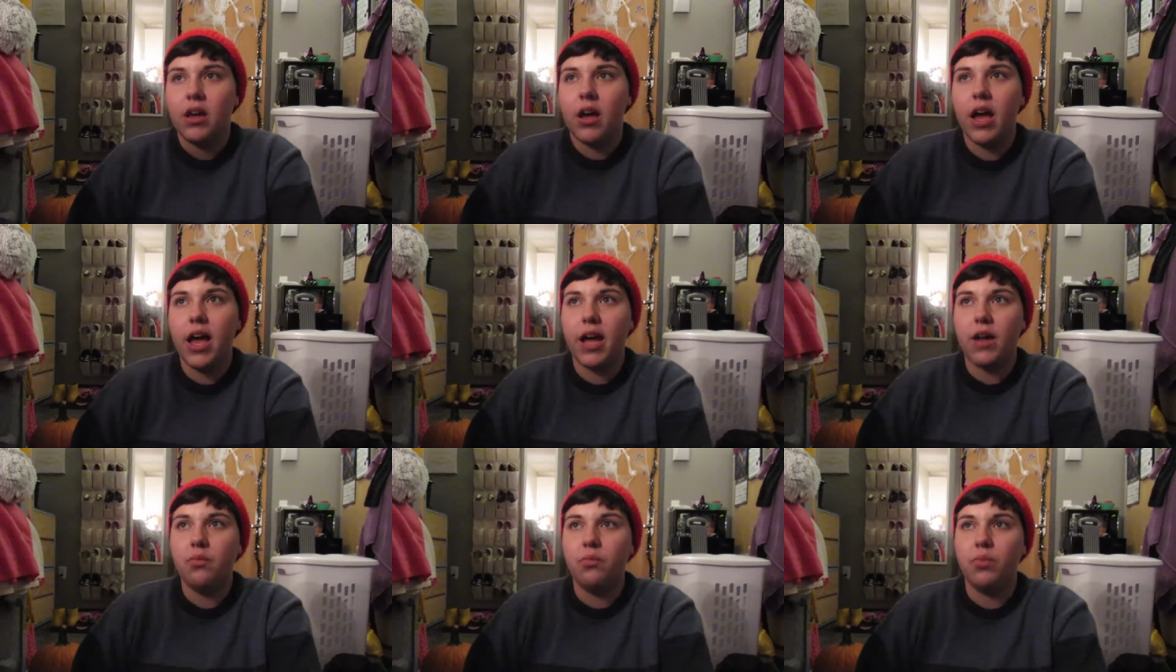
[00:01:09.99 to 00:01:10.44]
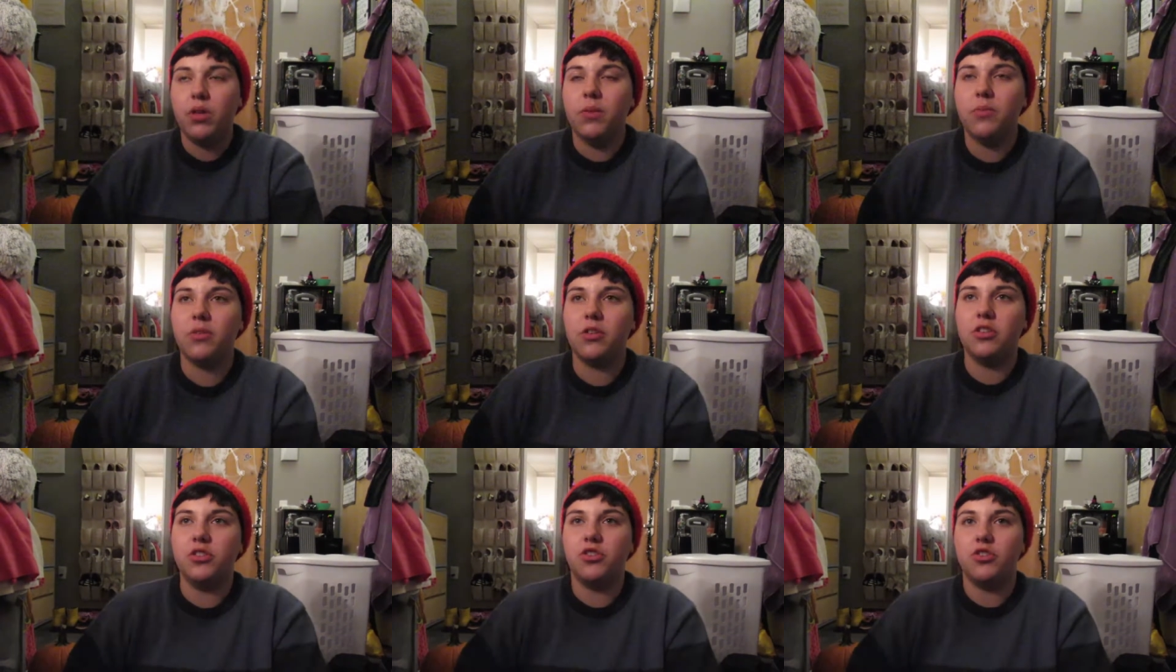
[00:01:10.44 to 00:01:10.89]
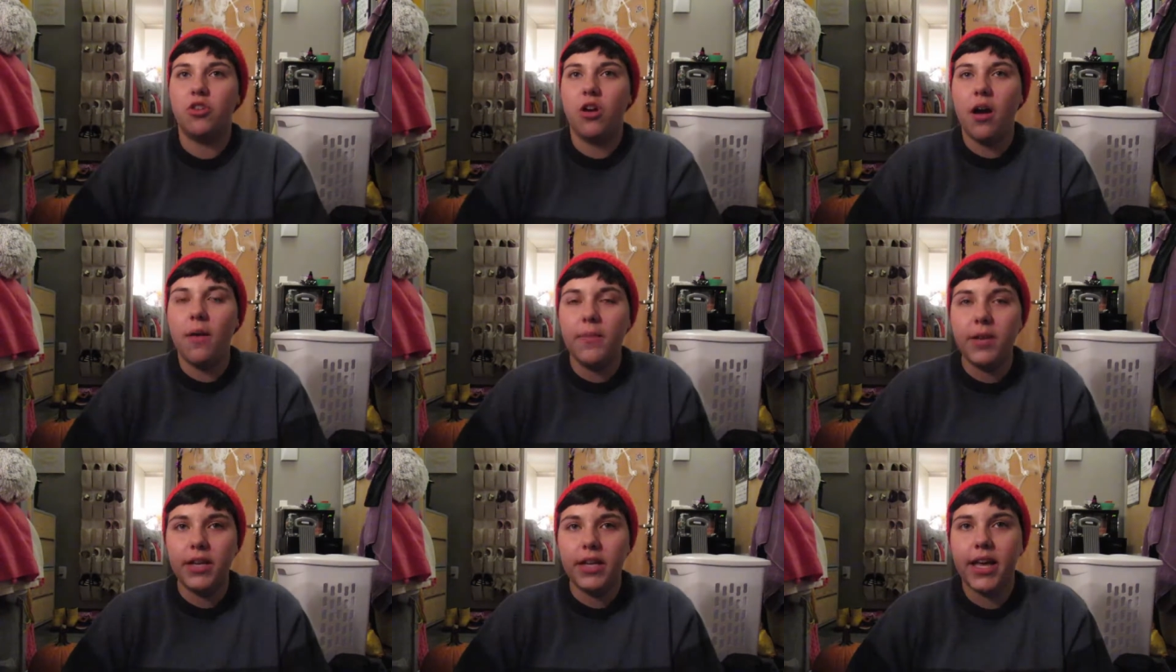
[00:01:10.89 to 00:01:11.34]
And we were in
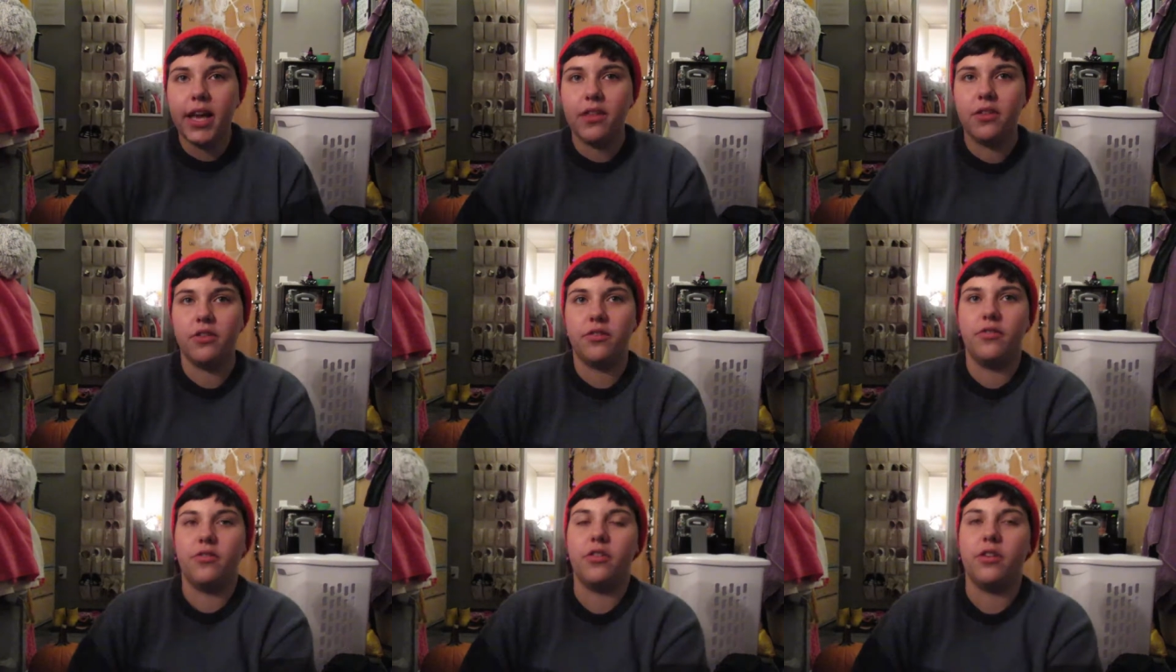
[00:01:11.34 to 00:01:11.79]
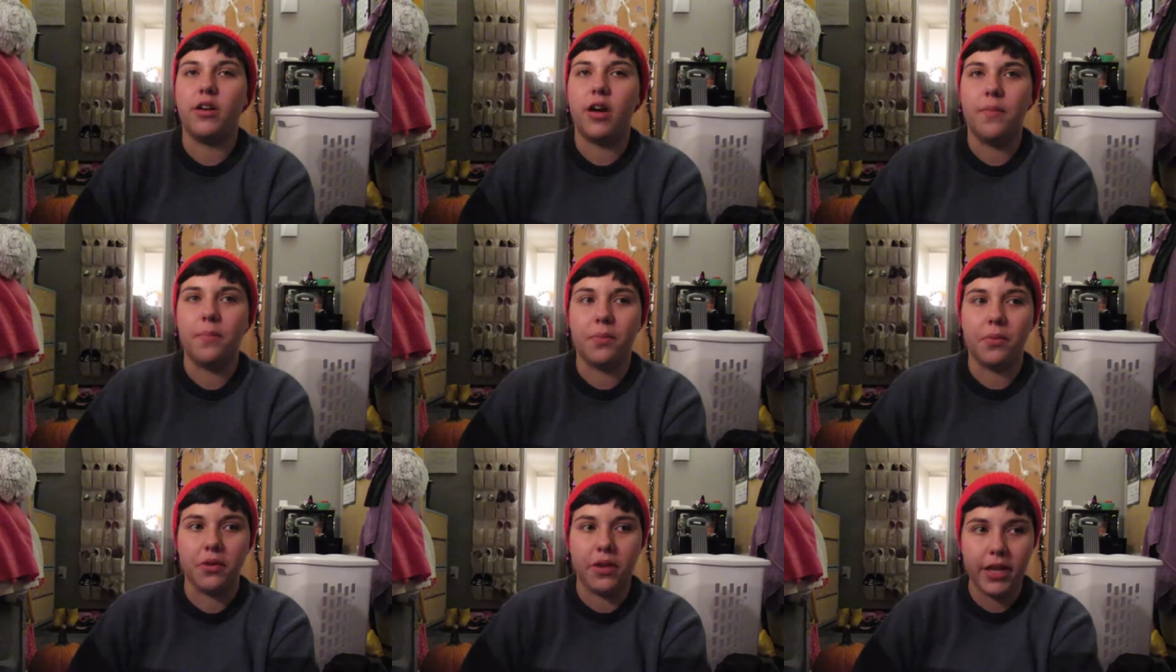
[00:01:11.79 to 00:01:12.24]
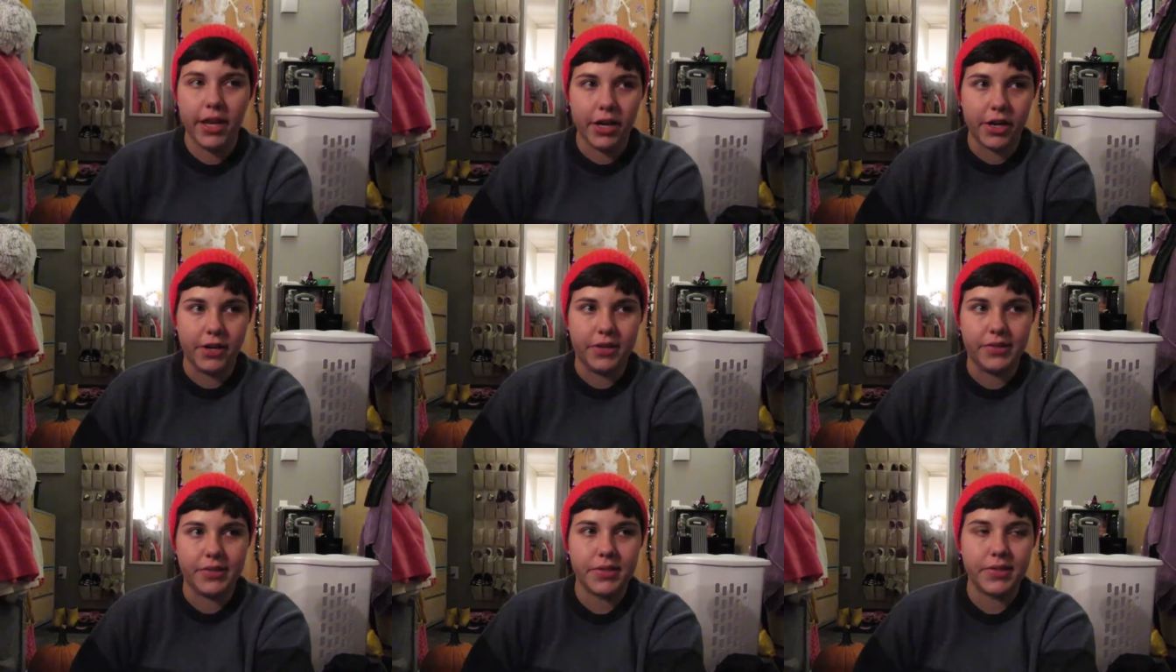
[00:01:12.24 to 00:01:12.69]
drama together for a couple
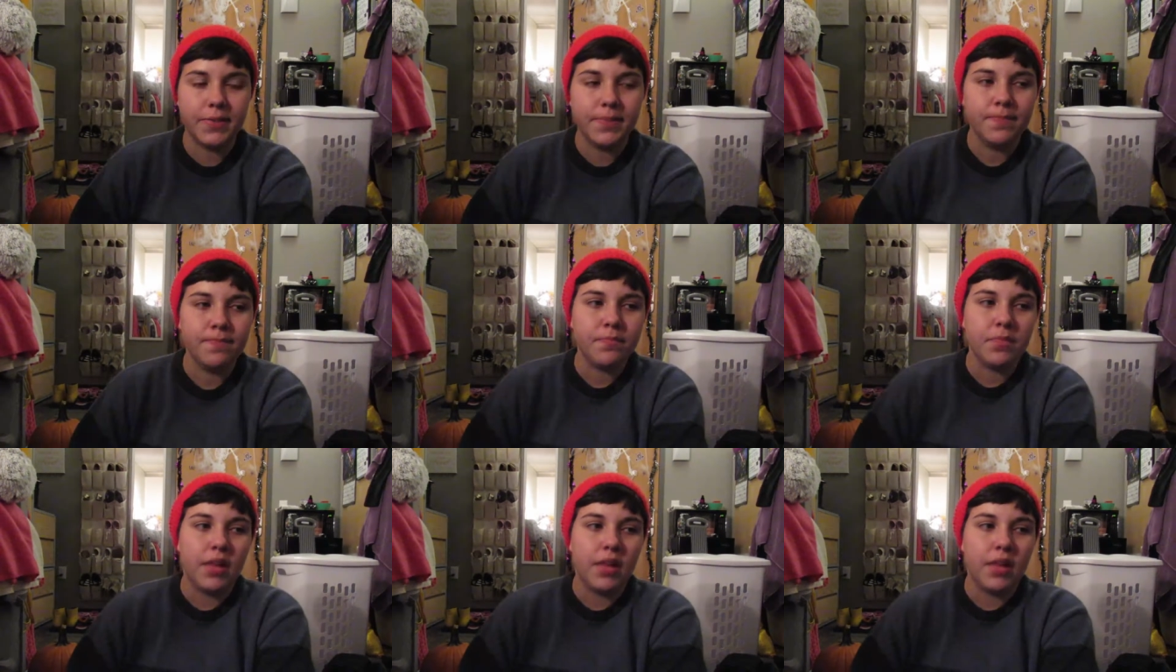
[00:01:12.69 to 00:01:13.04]
years.